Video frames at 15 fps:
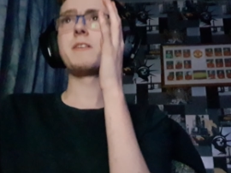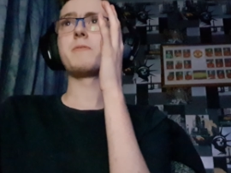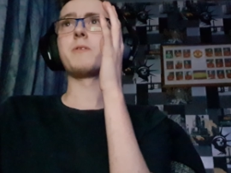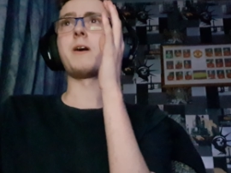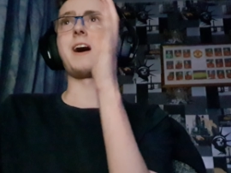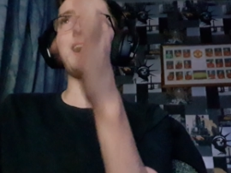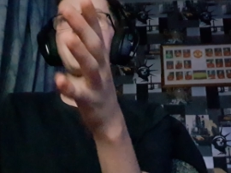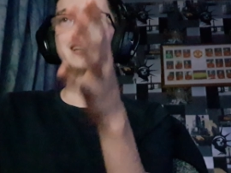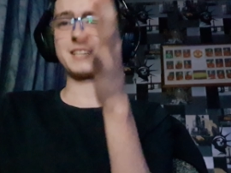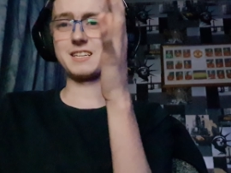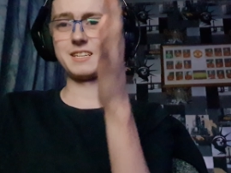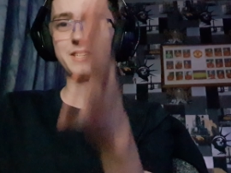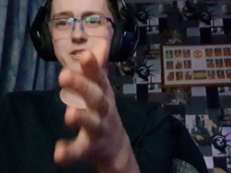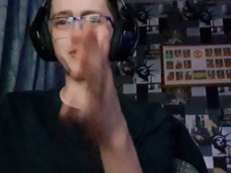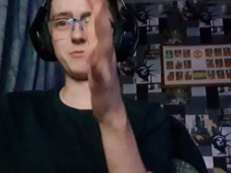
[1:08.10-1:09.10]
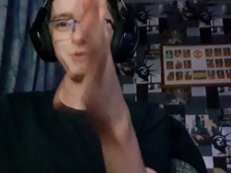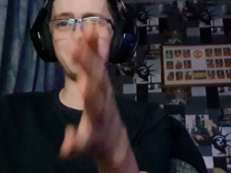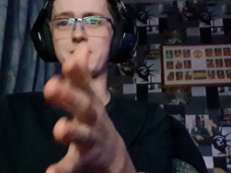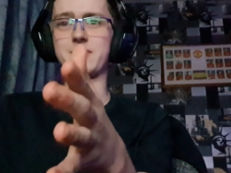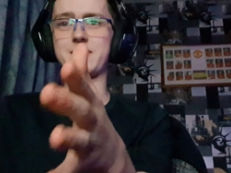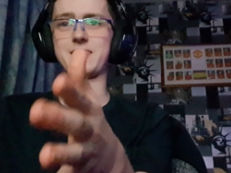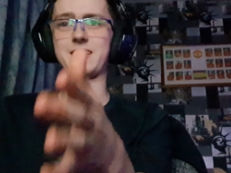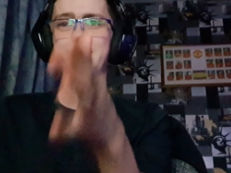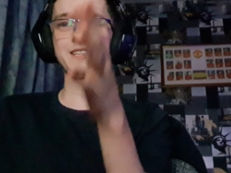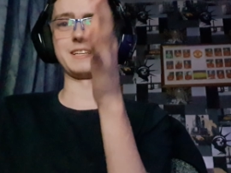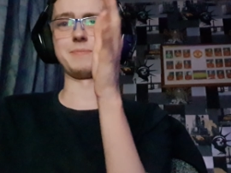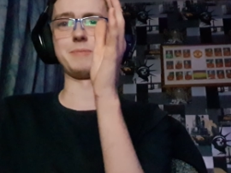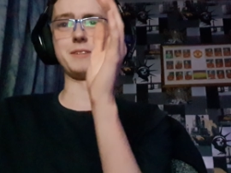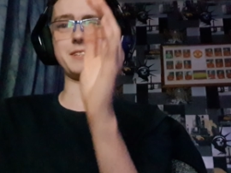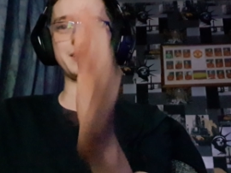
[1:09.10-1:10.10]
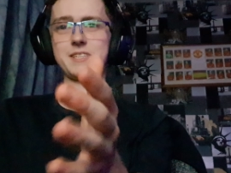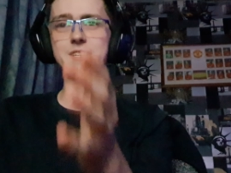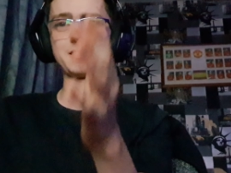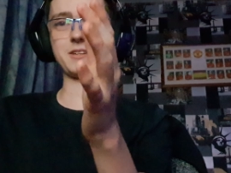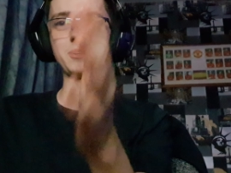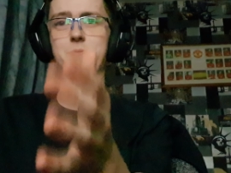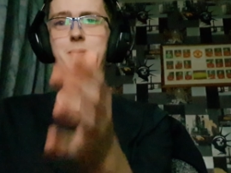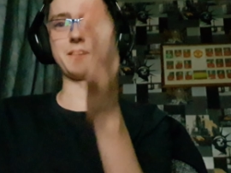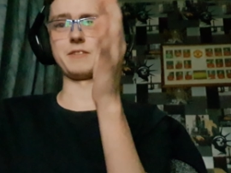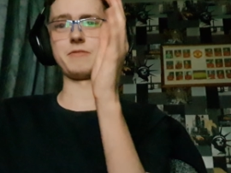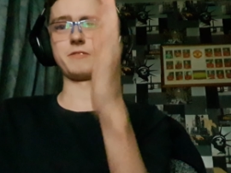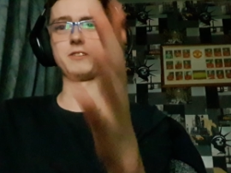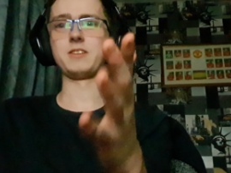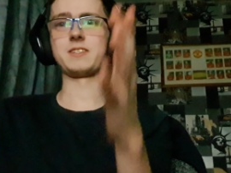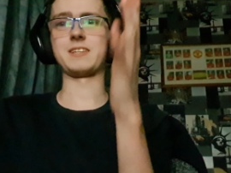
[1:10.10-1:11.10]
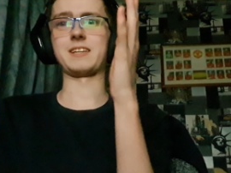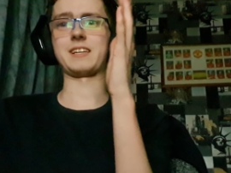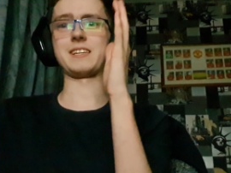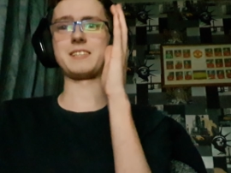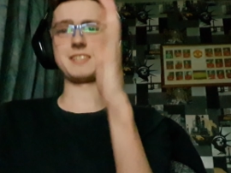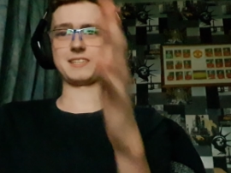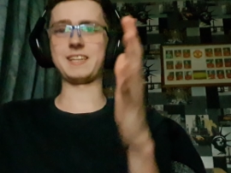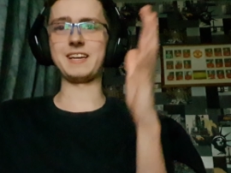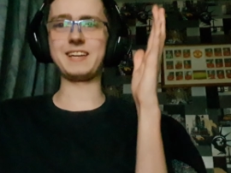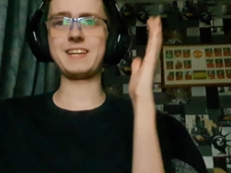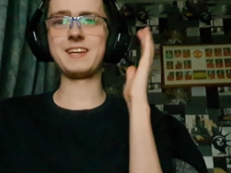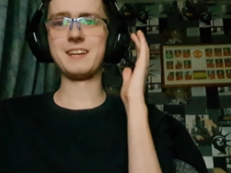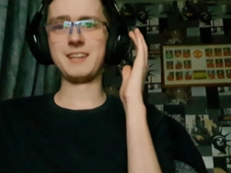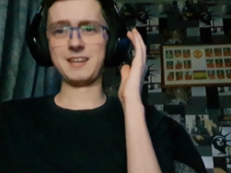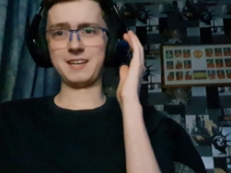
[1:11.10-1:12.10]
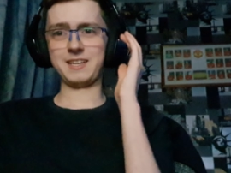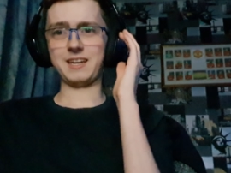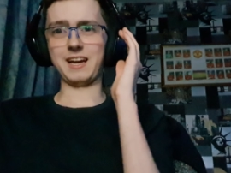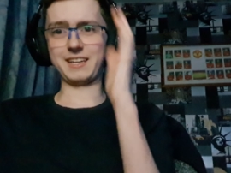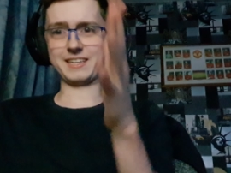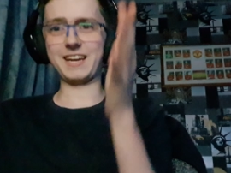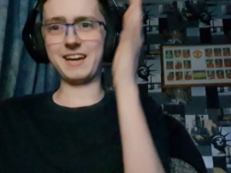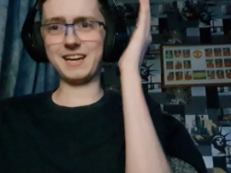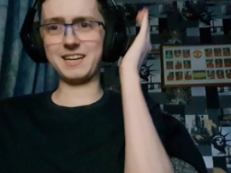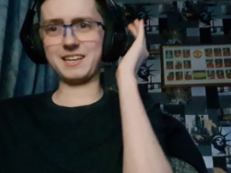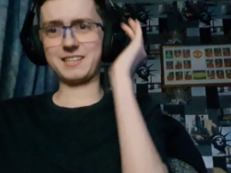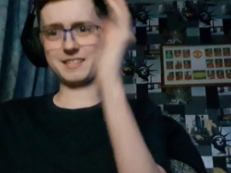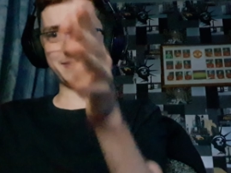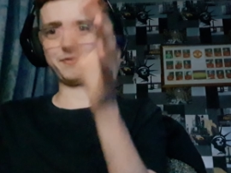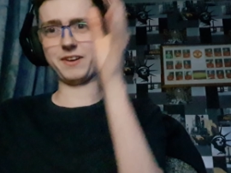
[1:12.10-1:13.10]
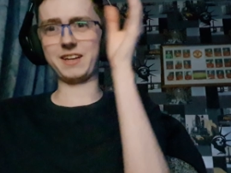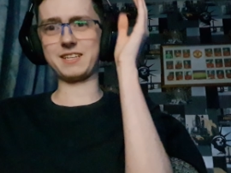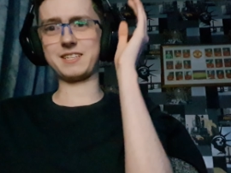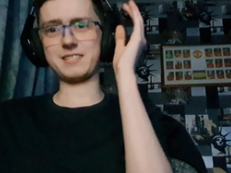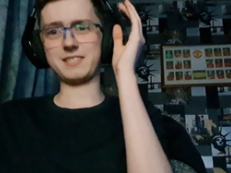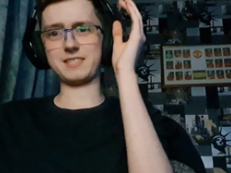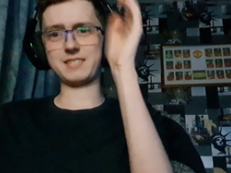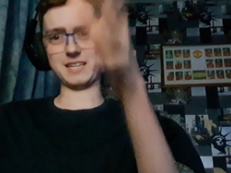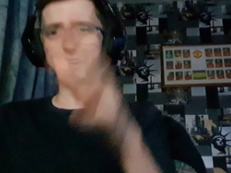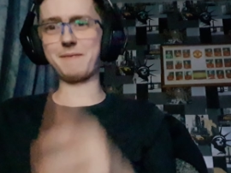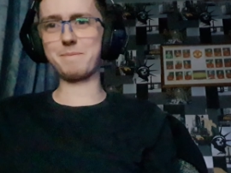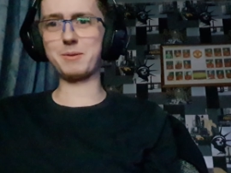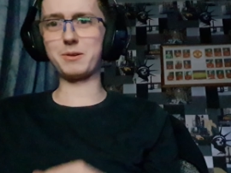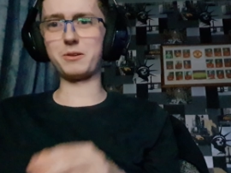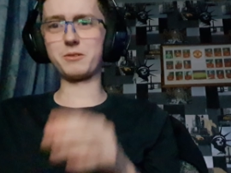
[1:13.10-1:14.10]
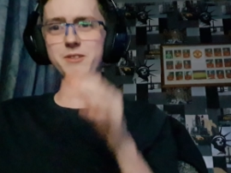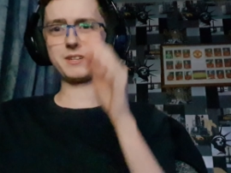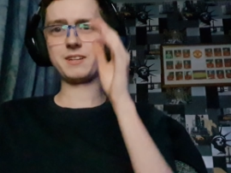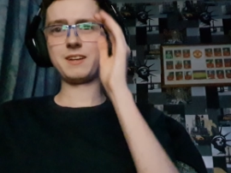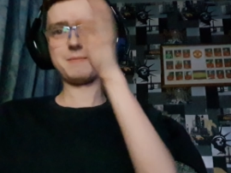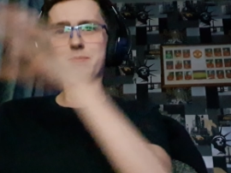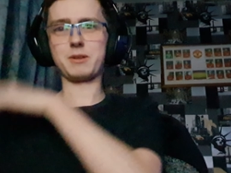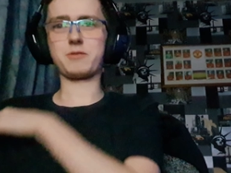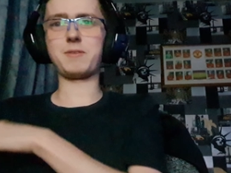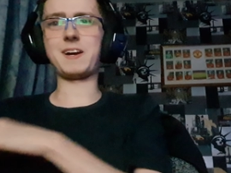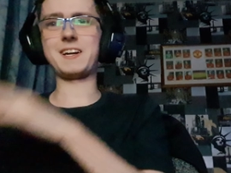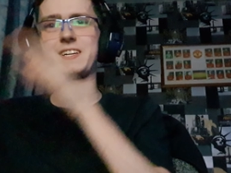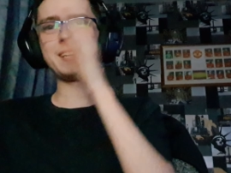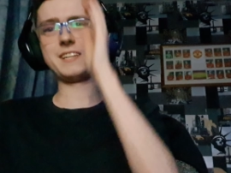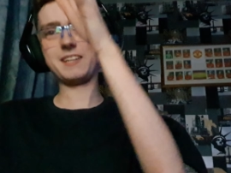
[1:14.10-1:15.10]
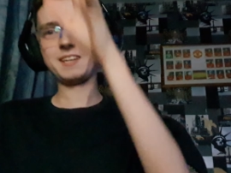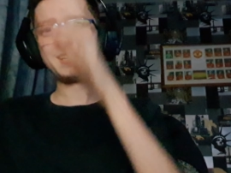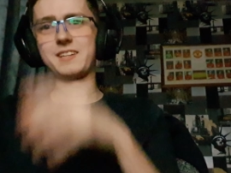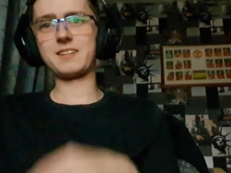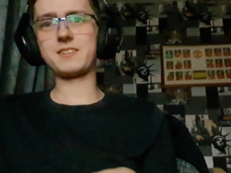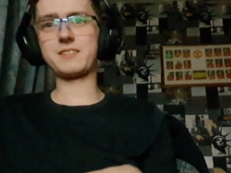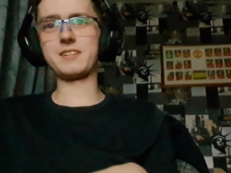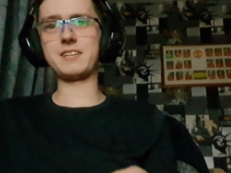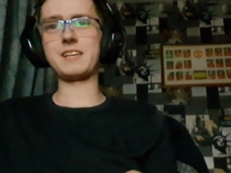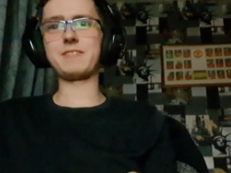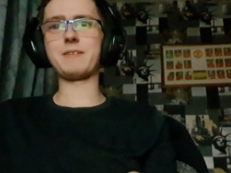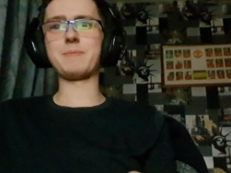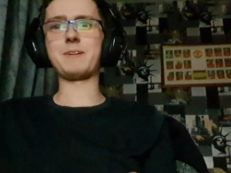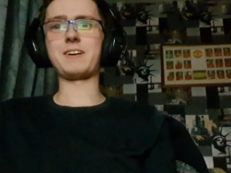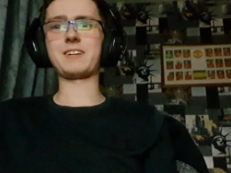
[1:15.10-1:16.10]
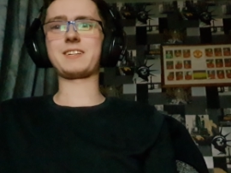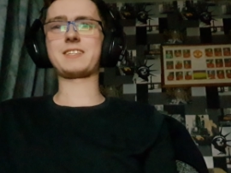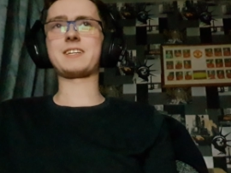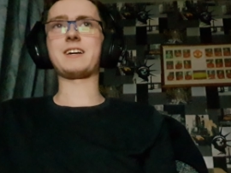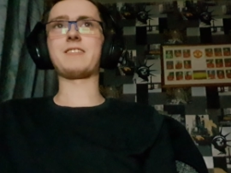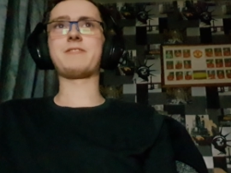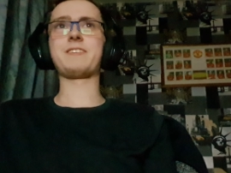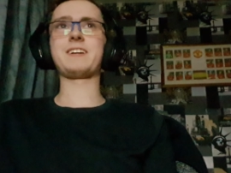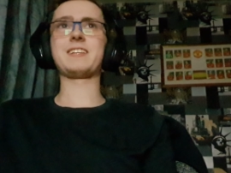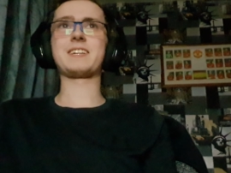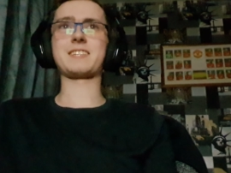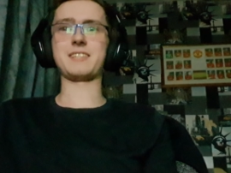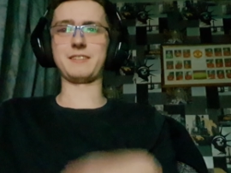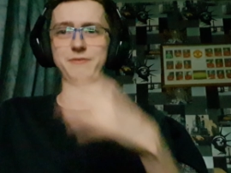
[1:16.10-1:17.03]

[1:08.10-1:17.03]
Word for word: will actually do well in the second leg, but this is all about the first leg. And today, again, defence, shambles, Maguire, didn't even mark João Felix in the